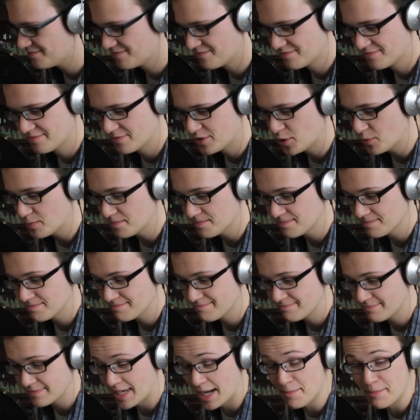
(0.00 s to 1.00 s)
Nope.
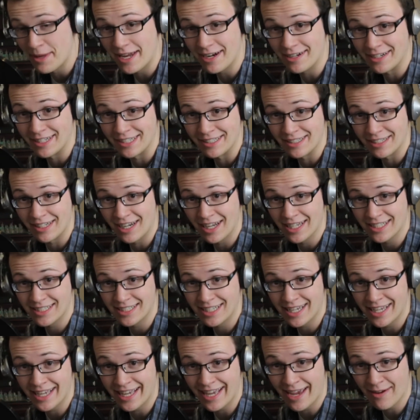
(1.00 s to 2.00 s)
I'm editing, and I
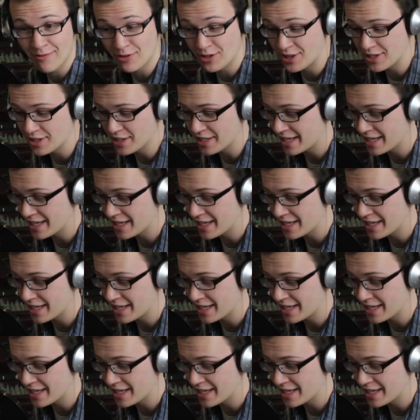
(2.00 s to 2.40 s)
say everything